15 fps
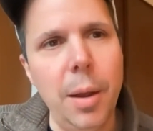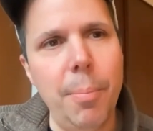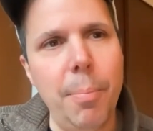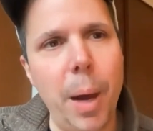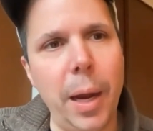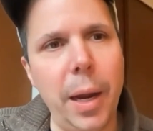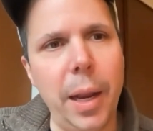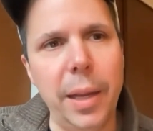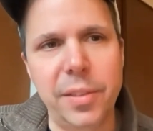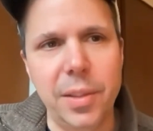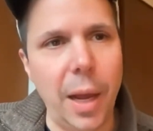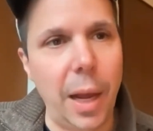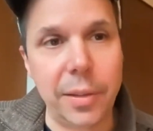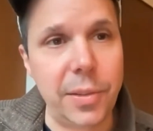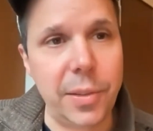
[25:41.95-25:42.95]
but it's
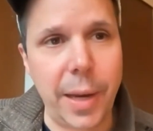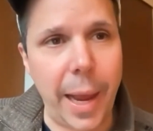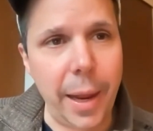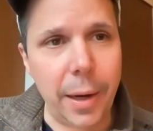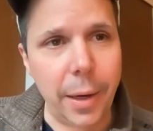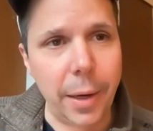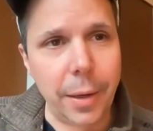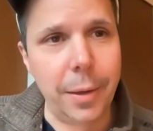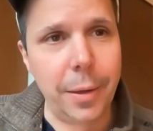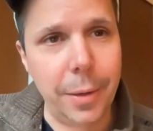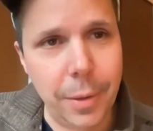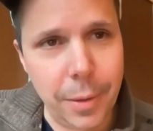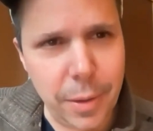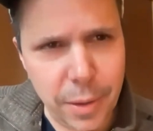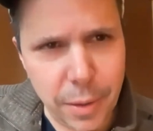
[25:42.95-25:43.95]
not static,
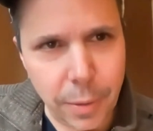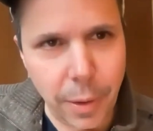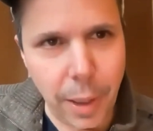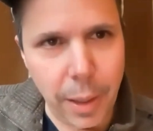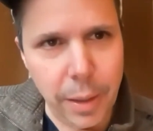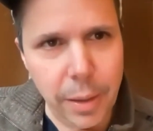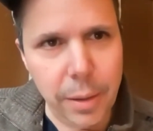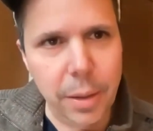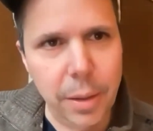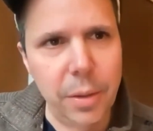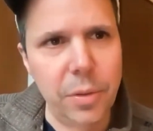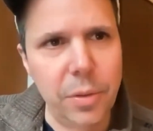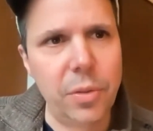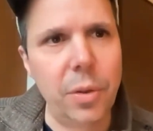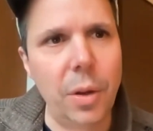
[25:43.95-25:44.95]
right?
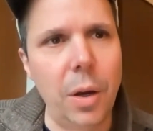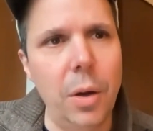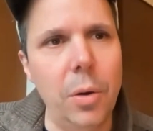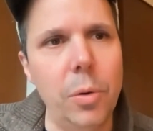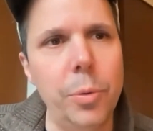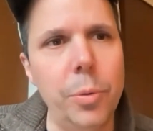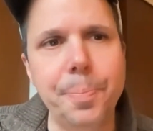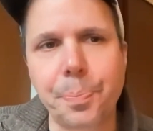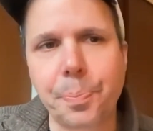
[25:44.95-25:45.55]
So